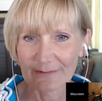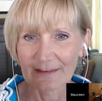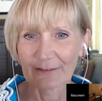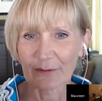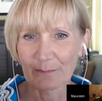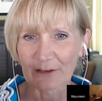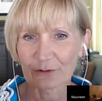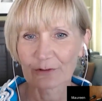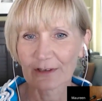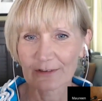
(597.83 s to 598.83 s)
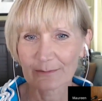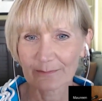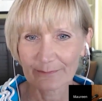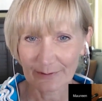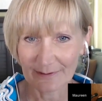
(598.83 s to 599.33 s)
if the maestro doesn't
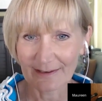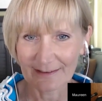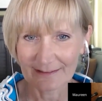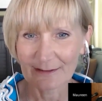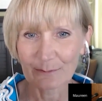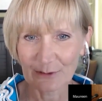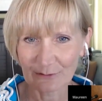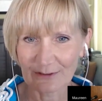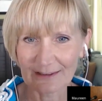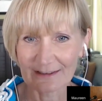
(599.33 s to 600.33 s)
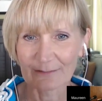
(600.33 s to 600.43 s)
play the music.